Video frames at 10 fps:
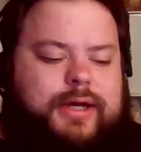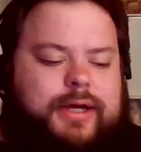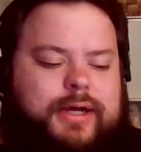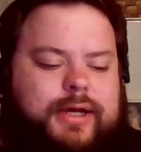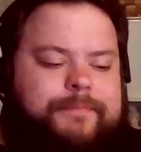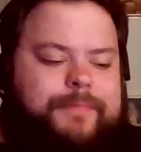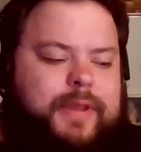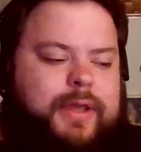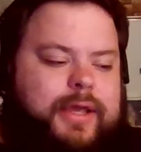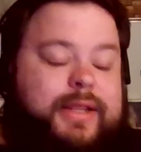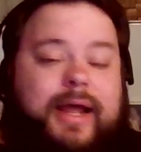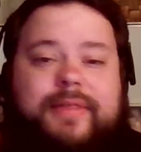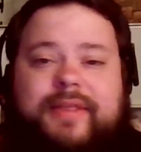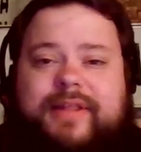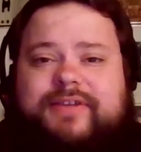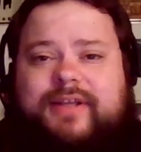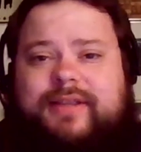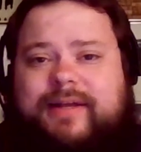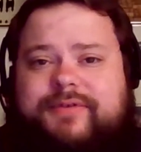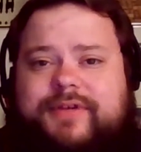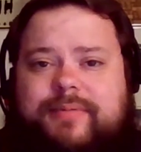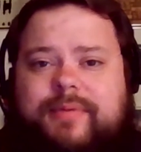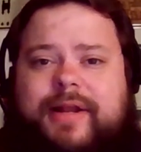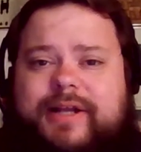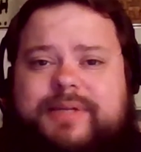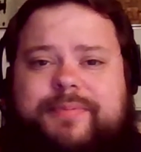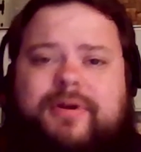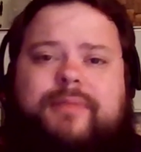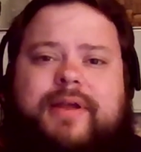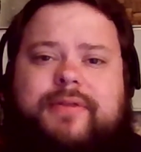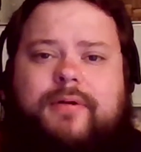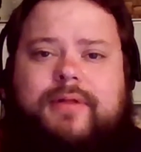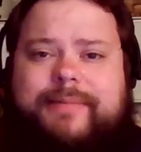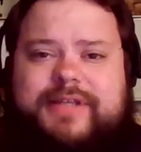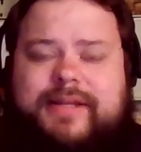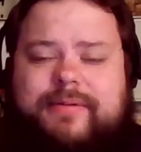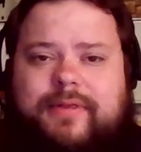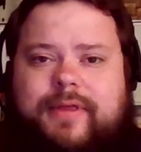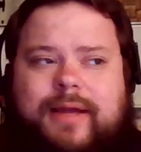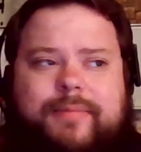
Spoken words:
And then that was going to be my next point, man. The whole Epstein thing.